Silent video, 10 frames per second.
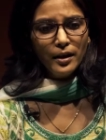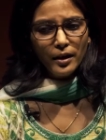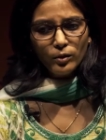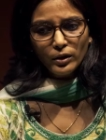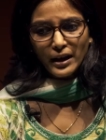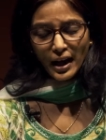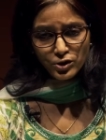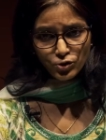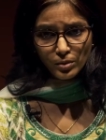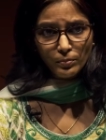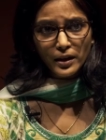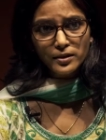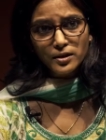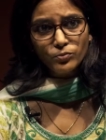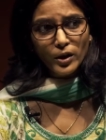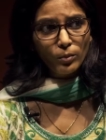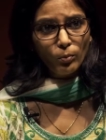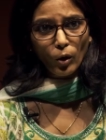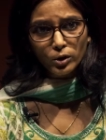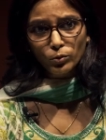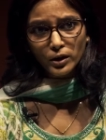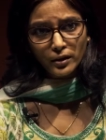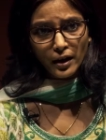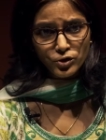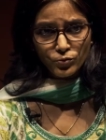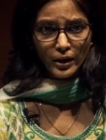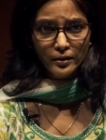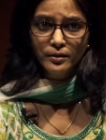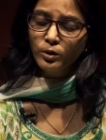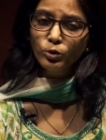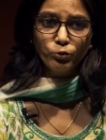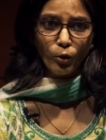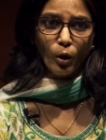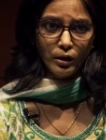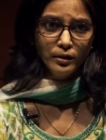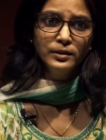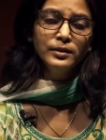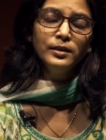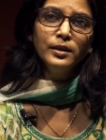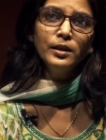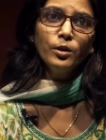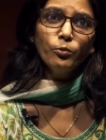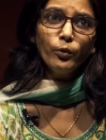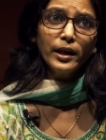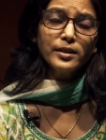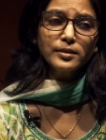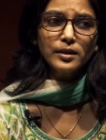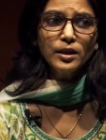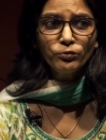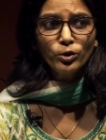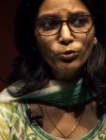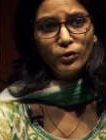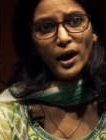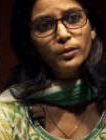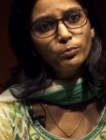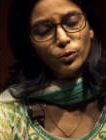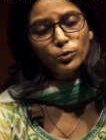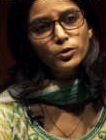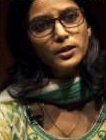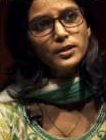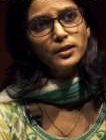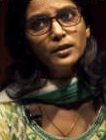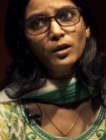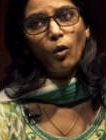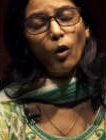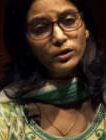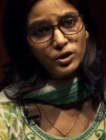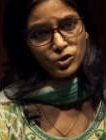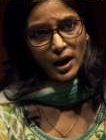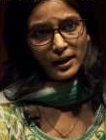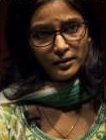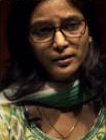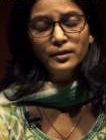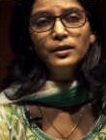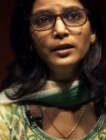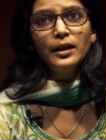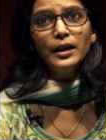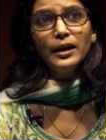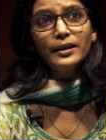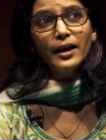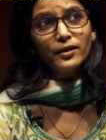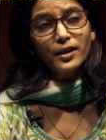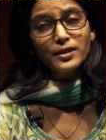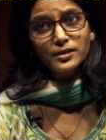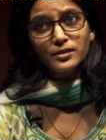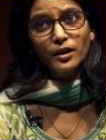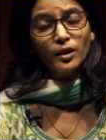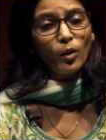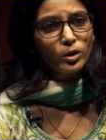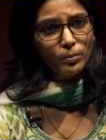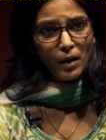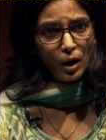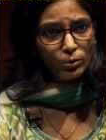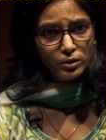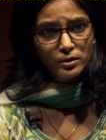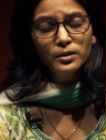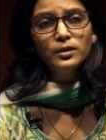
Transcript: natural places where your body would touch when you fall. Whereas if you find bruises on the child in areas around the mouth,